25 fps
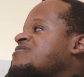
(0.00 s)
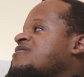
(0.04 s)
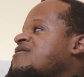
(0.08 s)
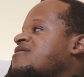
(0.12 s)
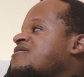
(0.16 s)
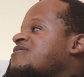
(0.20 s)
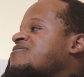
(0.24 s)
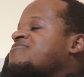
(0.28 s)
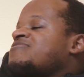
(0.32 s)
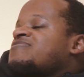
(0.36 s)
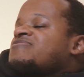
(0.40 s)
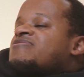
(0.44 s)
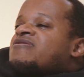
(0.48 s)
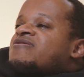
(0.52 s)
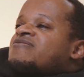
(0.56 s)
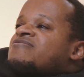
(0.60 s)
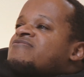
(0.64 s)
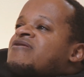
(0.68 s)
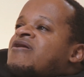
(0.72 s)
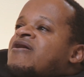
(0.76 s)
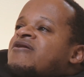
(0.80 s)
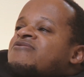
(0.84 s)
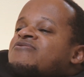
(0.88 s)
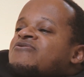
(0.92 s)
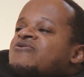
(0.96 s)
Yeah,
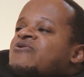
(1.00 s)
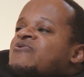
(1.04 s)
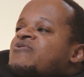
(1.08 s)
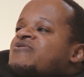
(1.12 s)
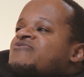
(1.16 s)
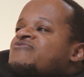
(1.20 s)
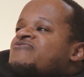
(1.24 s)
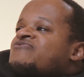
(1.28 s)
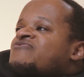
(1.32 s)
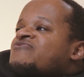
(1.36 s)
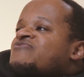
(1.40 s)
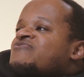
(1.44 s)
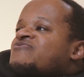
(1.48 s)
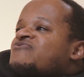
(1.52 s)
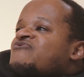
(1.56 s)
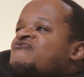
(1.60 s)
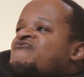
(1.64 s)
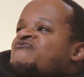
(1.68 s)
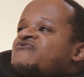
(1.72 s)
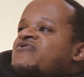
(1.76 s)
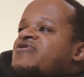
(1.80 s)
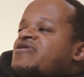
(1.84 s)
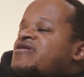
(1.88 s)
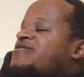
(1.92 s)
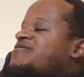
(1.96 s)
then kind of going to your
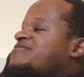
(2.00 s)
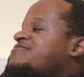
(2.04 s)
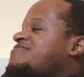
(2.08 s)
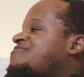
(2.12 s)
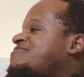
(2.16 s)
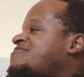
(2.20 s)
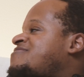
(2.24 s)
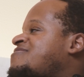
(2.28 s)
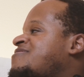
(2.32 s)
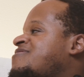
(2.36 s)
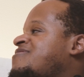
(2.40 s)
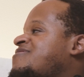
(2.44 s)
friend